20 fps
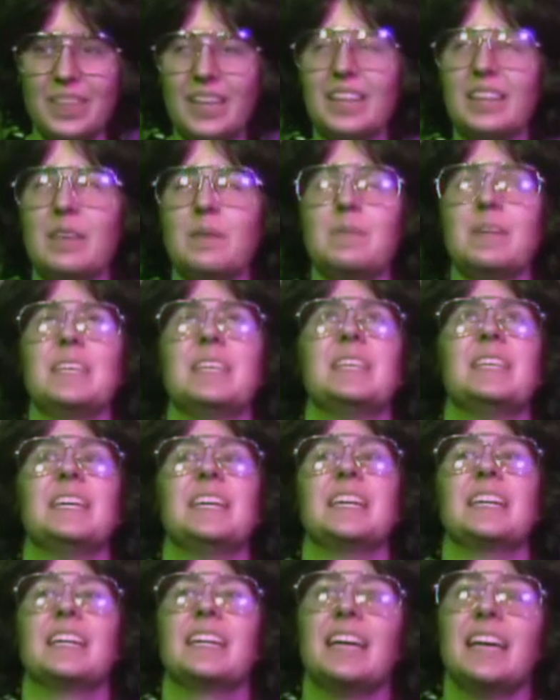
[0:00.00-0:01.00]
Let me think.
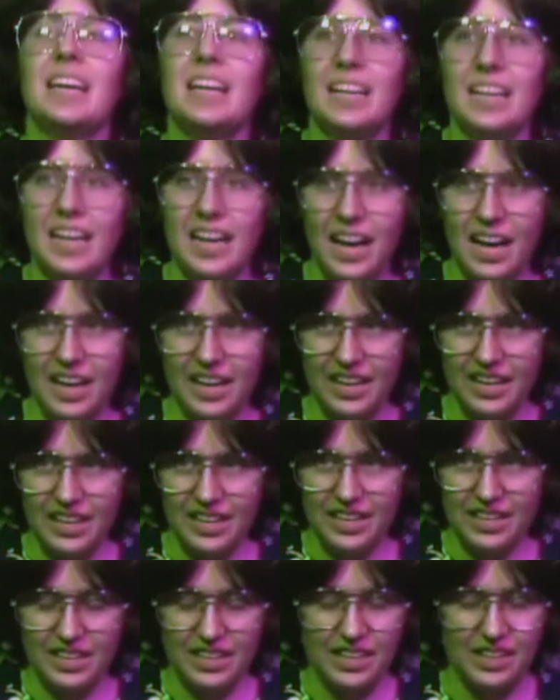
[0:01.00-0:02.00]

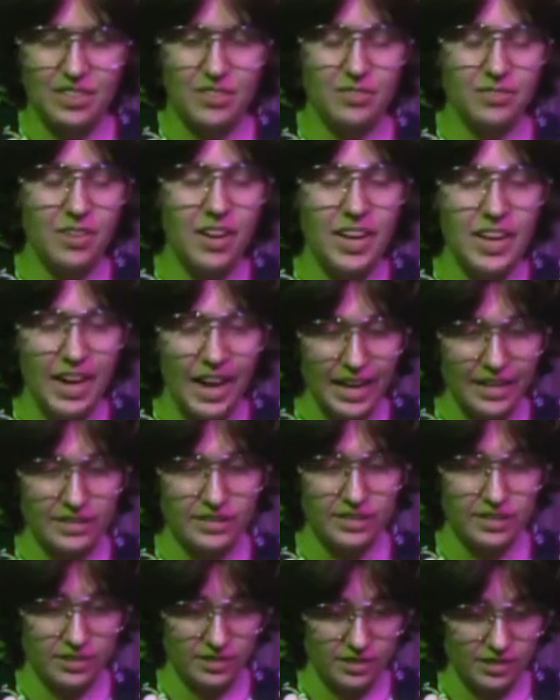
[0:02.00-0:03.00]
The fight has
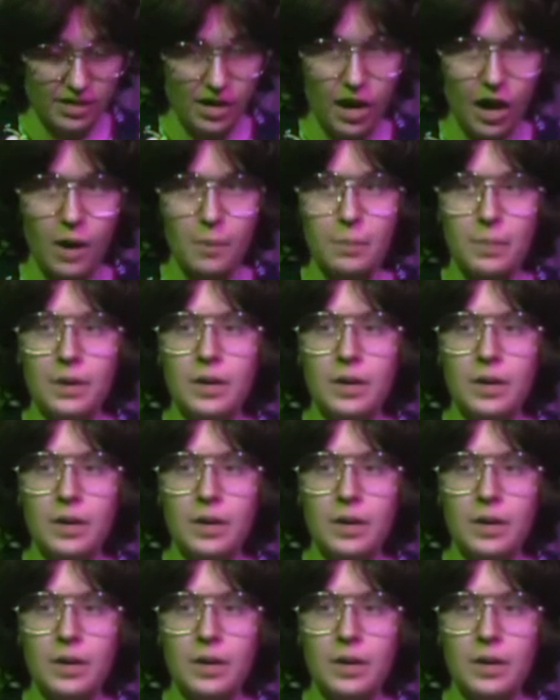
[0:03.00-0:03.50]
to stop,